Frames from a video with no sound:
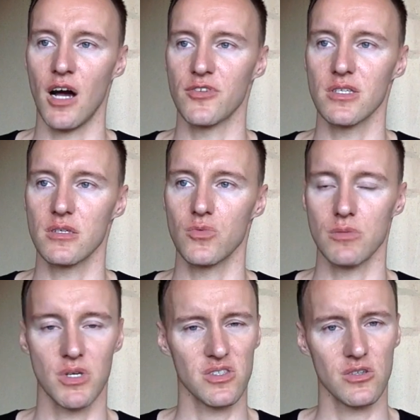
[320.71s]
obviously,
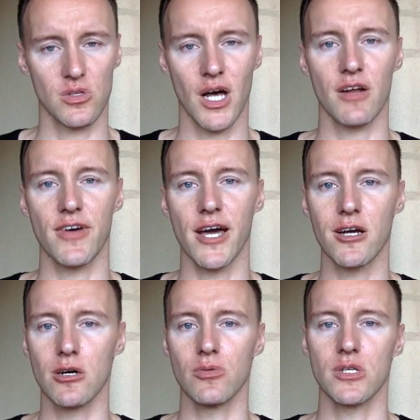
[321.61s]
because there's a lot of
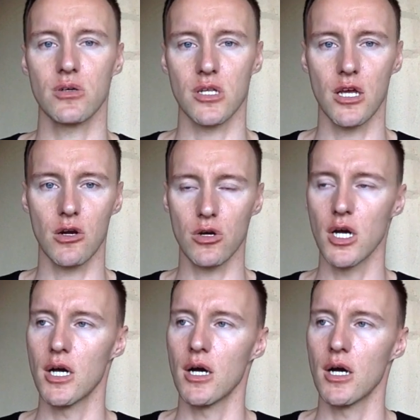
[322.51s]
echo and you can hear